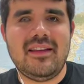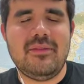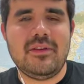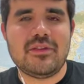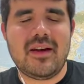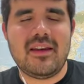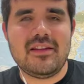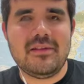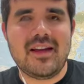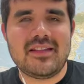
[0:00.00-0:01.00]
if you try to
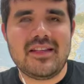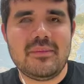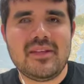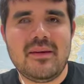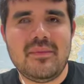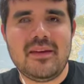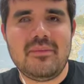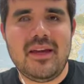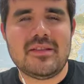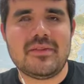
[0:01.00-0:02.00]
do that same 10-minute
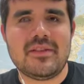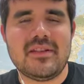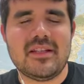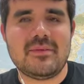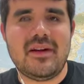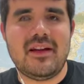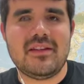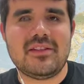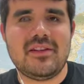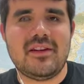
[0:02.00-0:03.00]
pace versus the 6
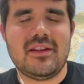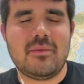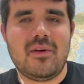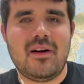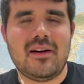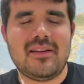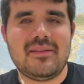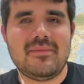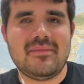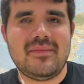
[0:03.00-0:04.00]
miles, you're going to walk
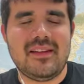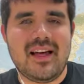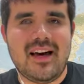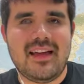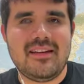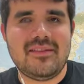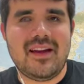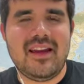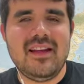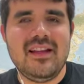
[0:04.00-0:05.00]
a lot, right?